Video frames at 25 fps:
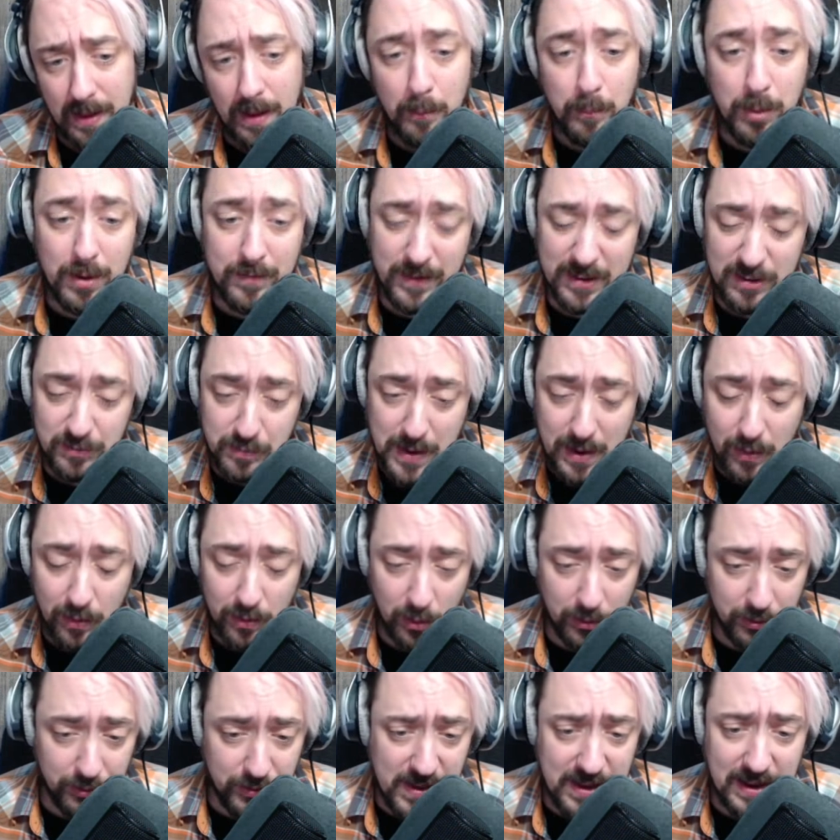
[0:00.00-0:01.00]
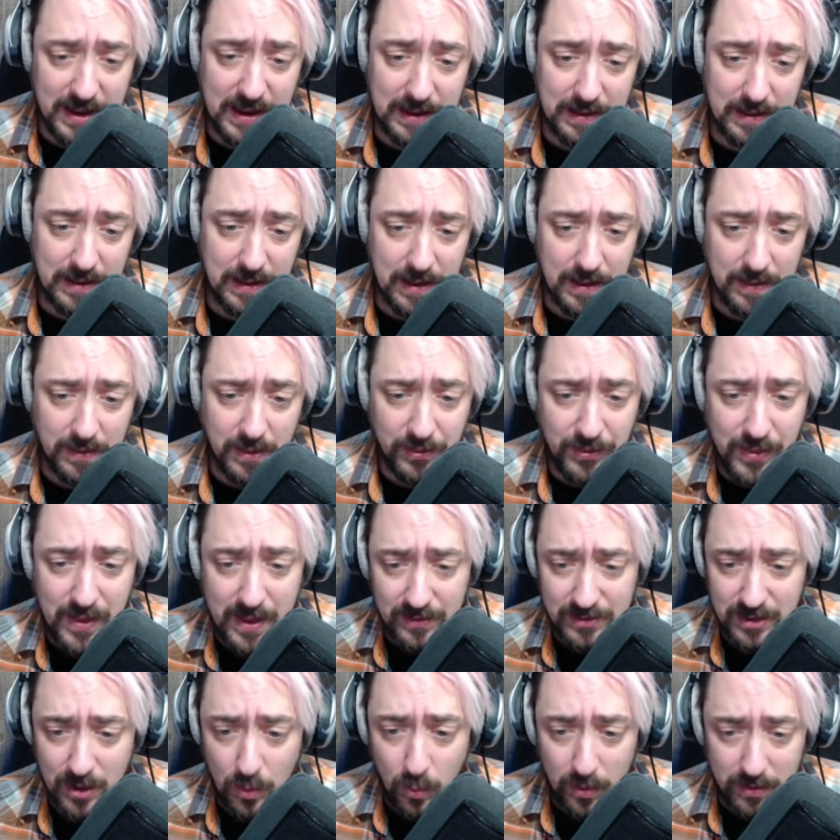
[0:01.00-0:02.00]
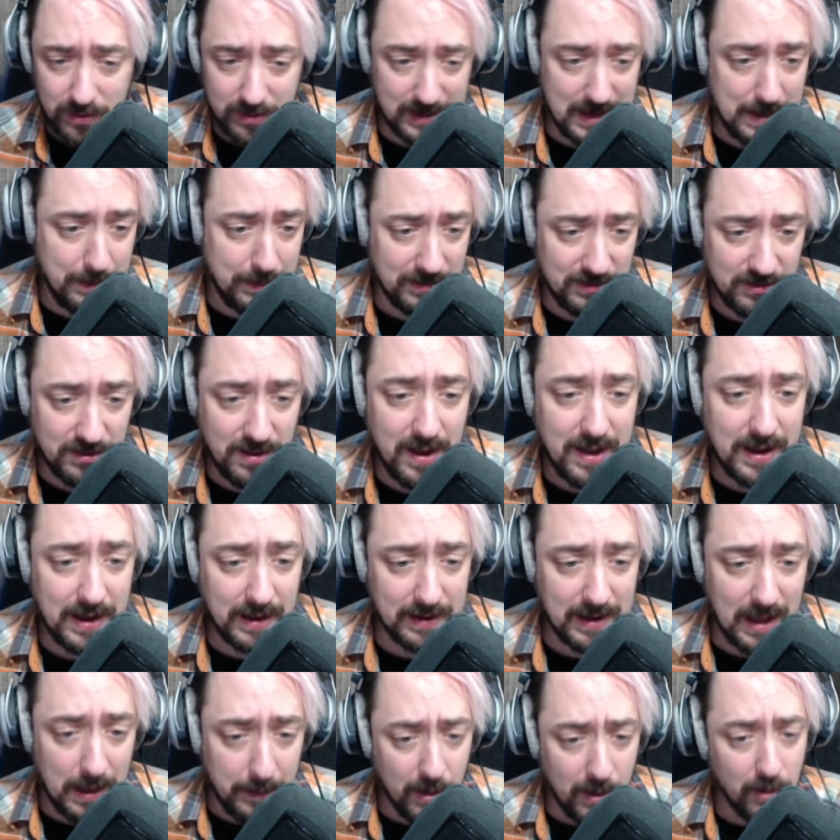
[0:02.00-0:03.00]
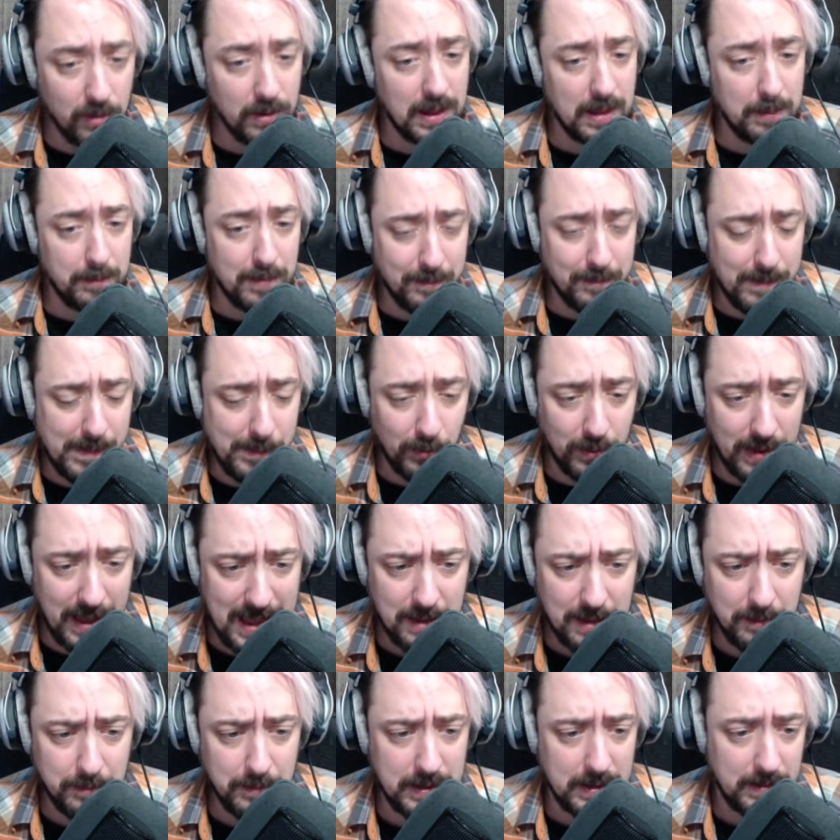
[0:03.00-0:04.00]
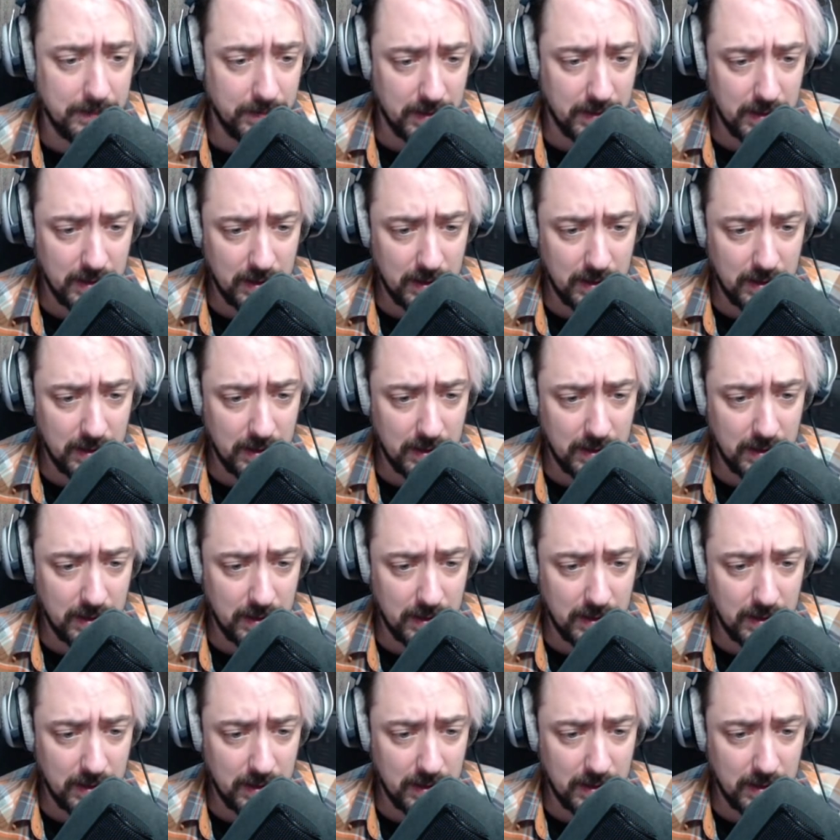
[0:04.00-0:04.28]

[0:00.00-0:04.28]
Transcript: But if I speak without thinking, the things I want to keep inside come out and make people hate me.